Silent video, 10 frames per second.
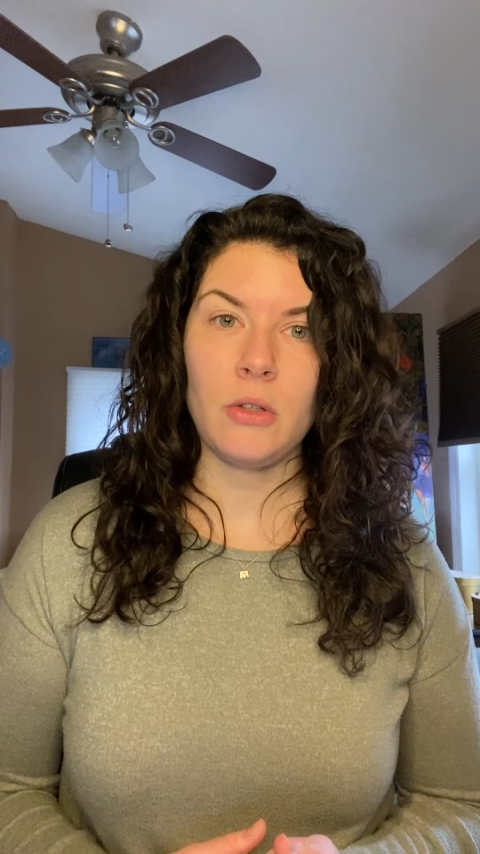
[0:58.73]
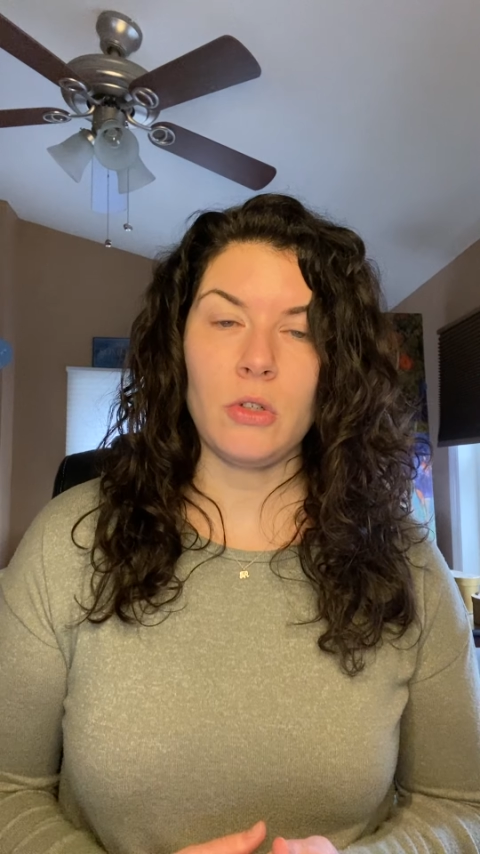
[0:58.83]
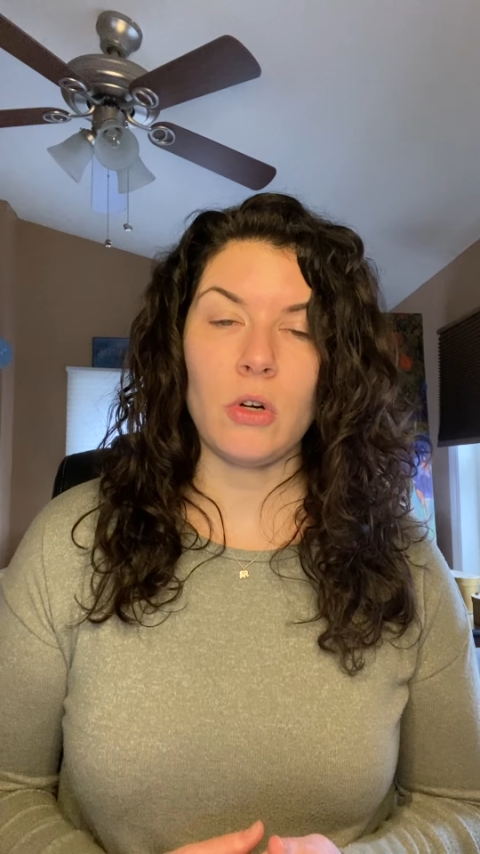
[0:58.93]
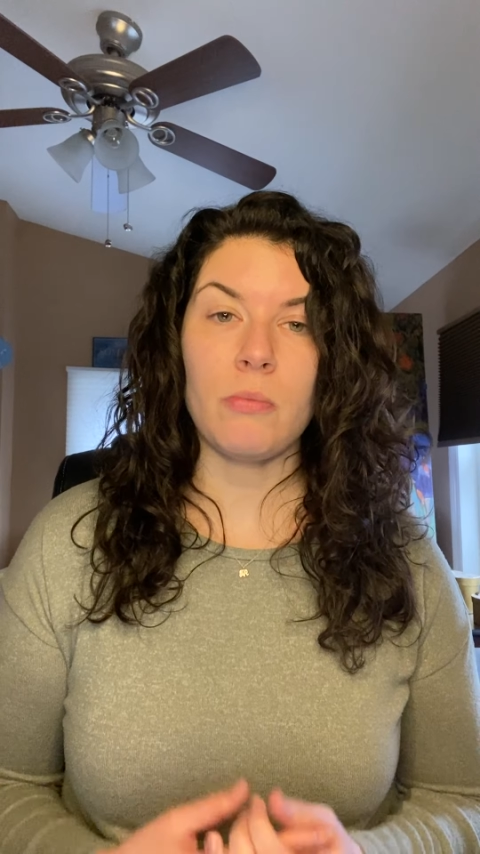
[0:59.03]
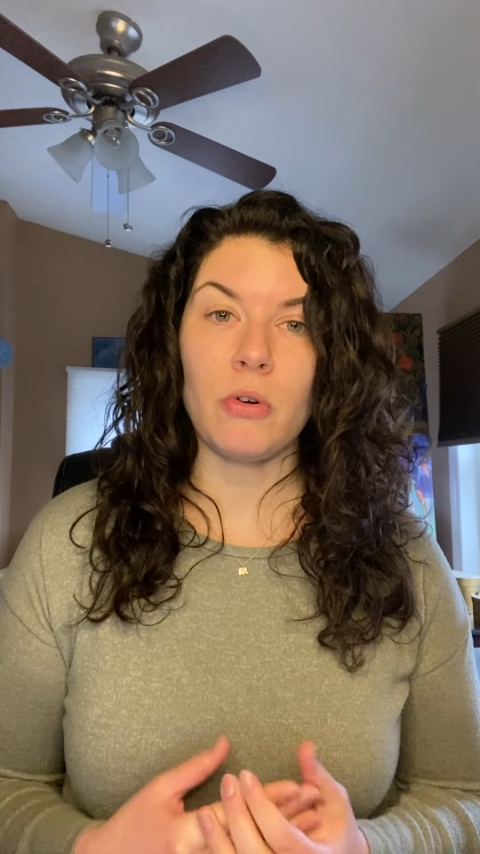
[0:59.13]

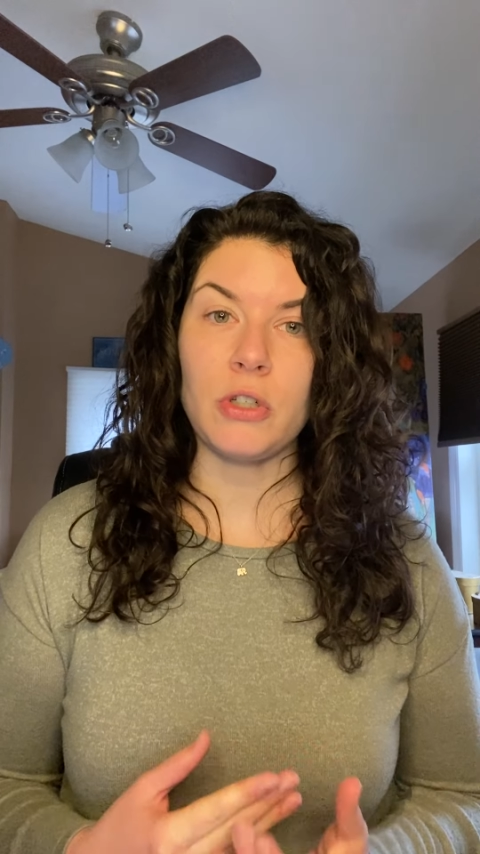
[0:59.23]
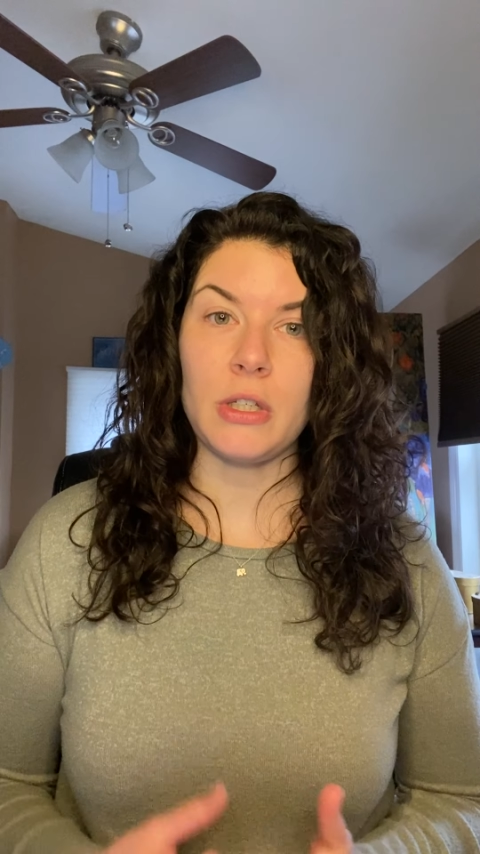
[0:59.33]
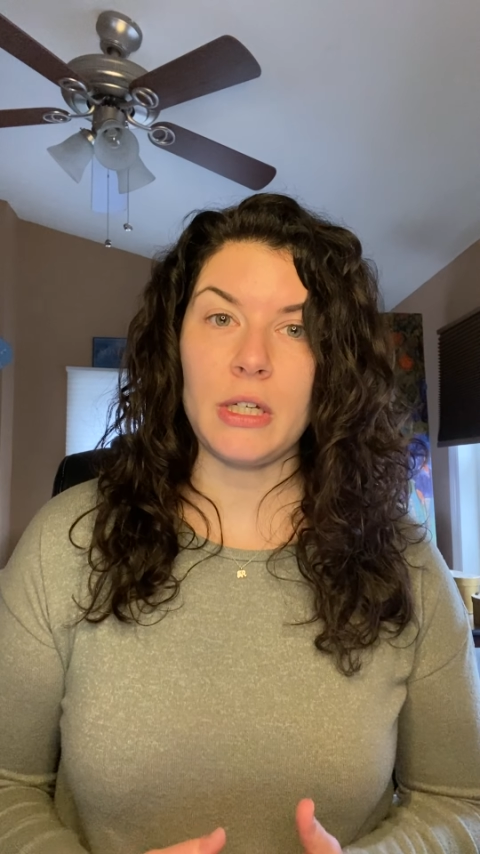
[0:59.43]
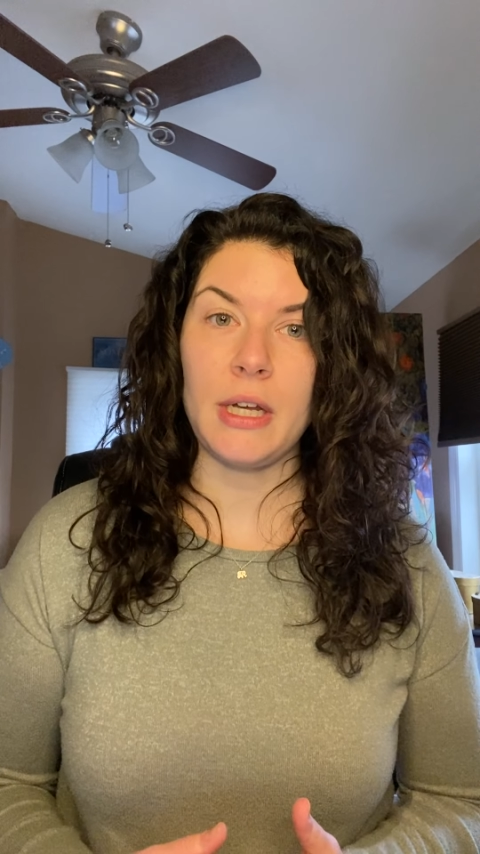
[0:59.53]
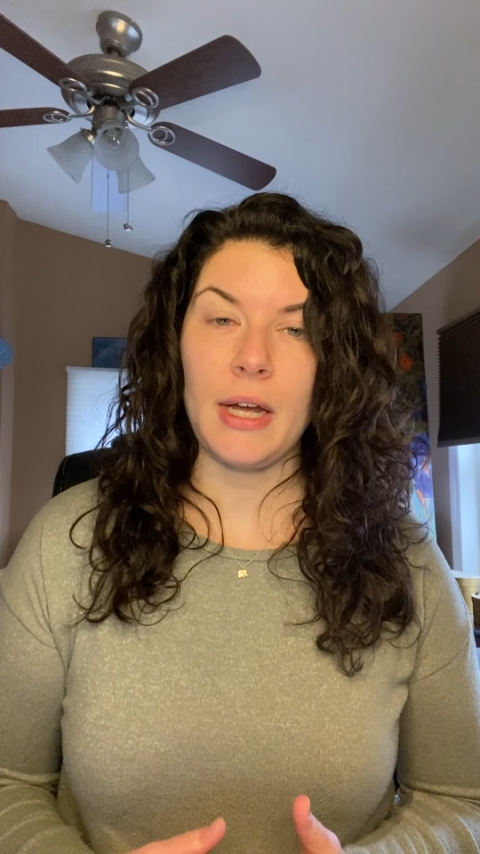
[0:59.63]
you're approaching
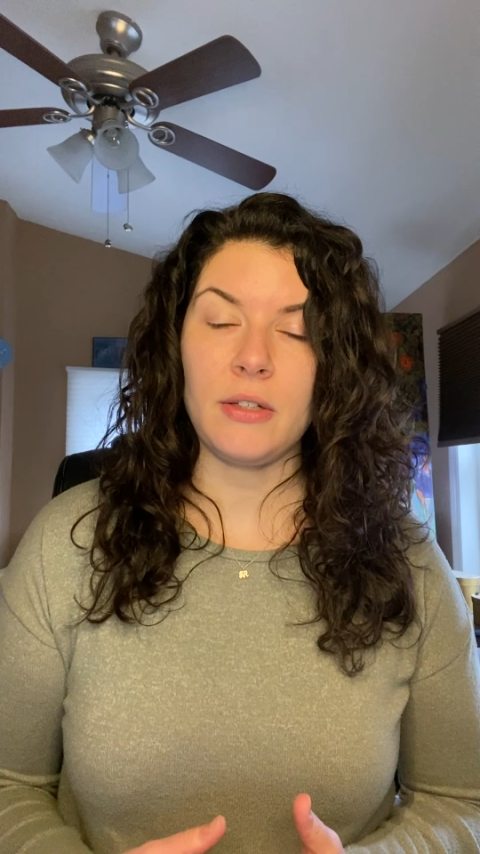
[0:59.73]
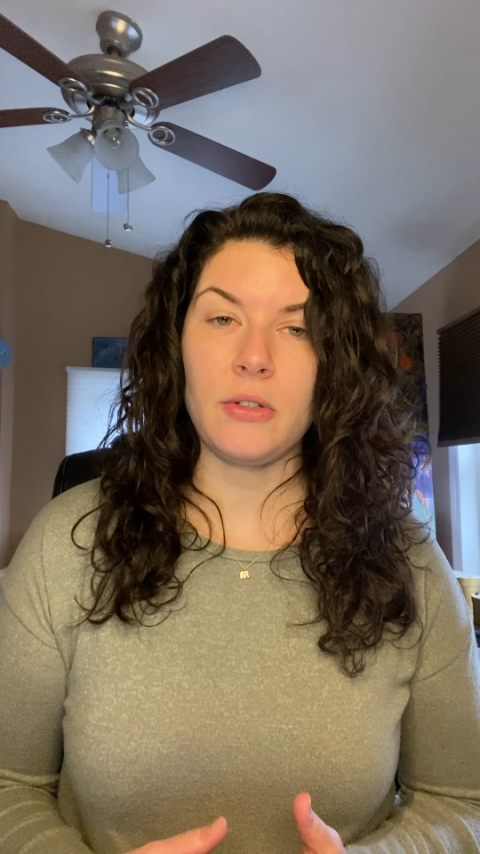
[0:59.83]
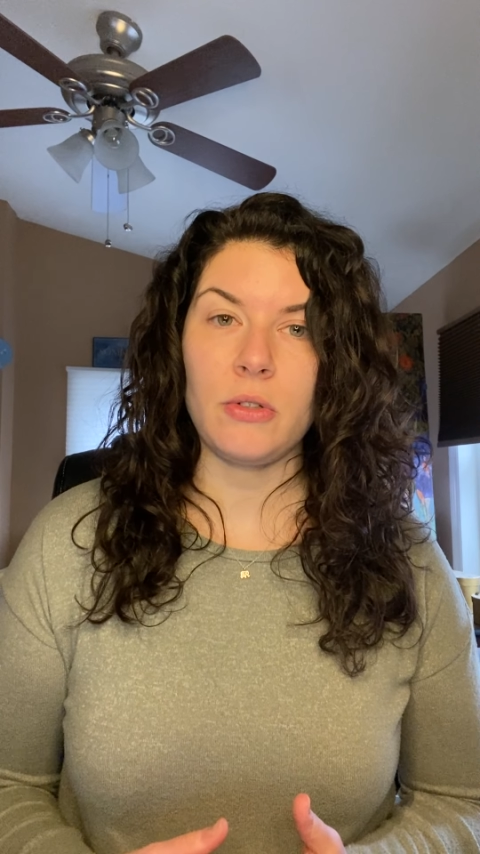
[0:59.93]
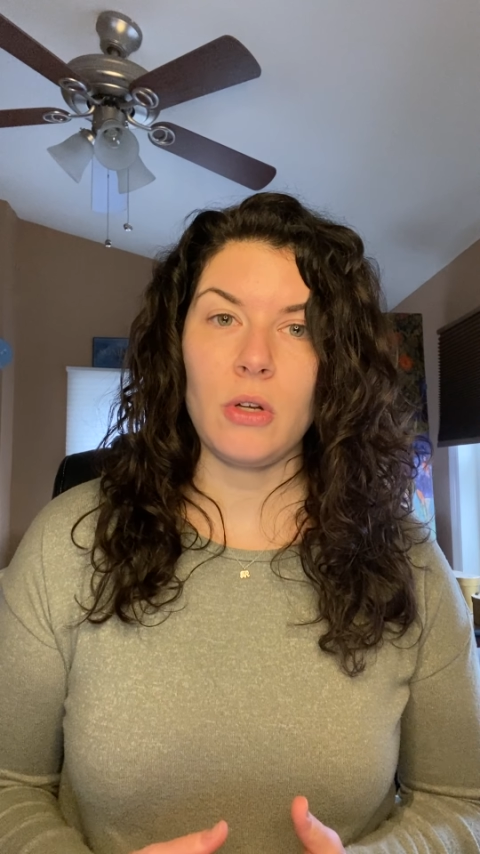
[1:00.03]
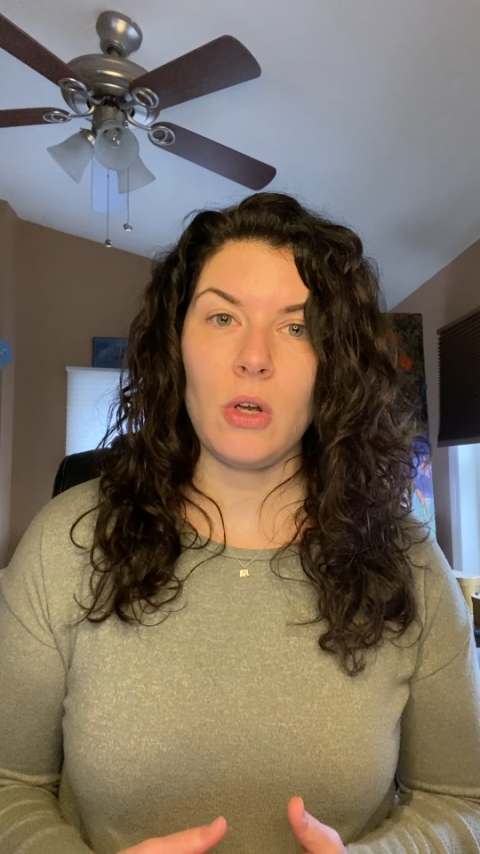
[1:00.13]
the guests